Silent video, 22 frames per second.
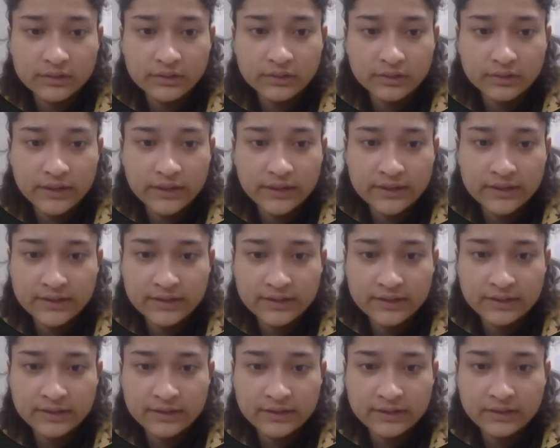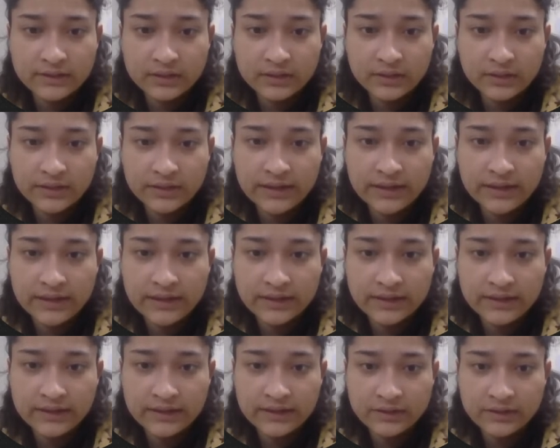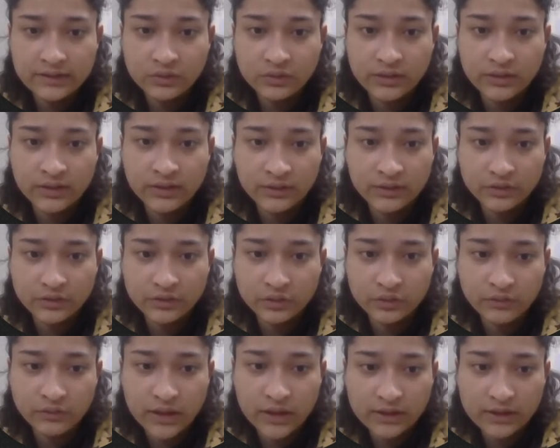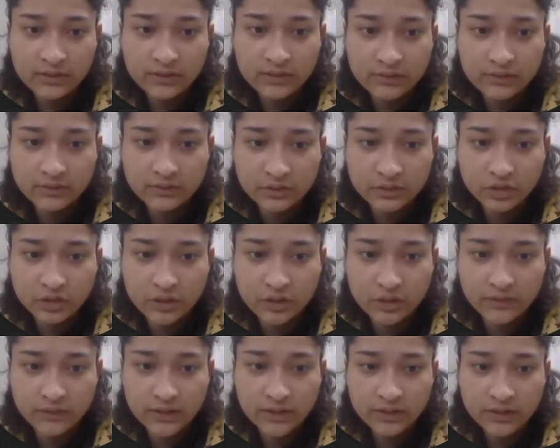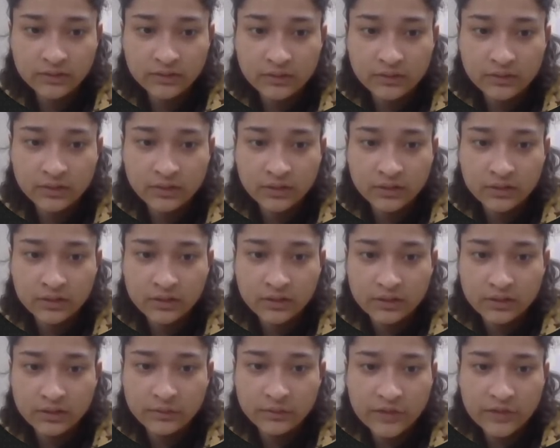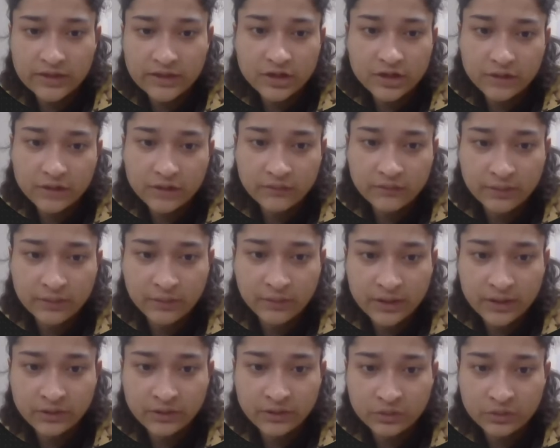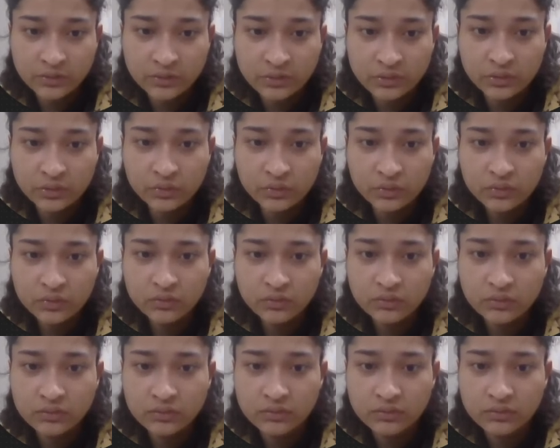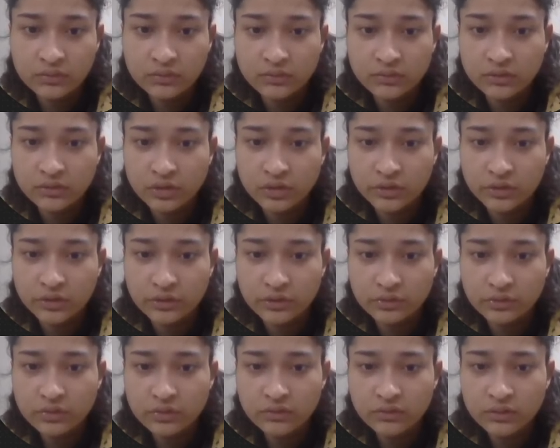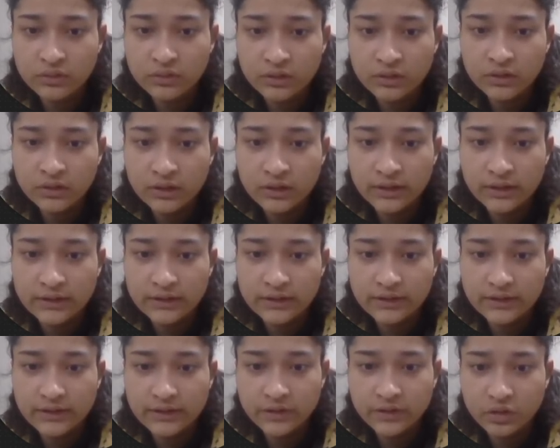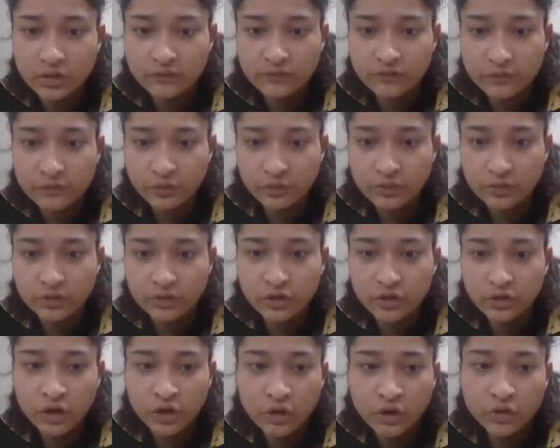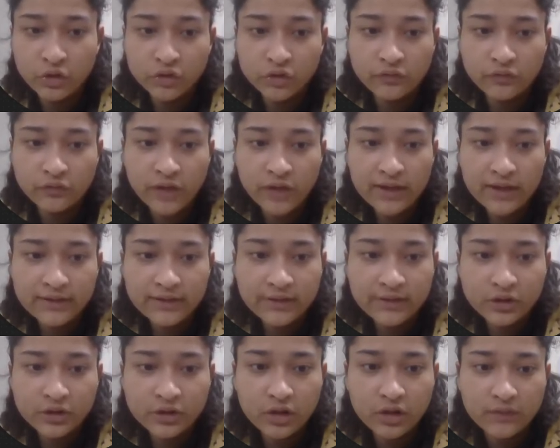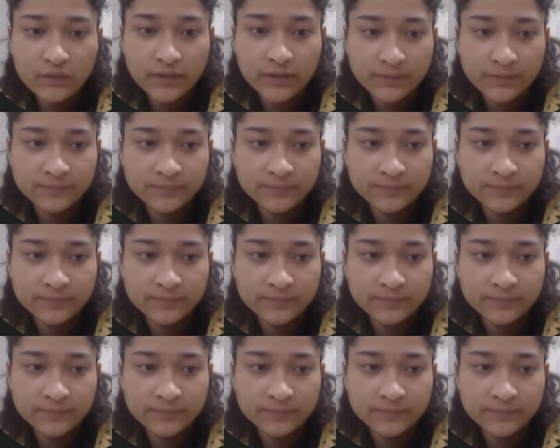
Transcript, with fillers: let's take these together. So 1 XOR 1, we can shift them, right? So 2 XOR 2 and then XOR 4. So 1 XOR 1.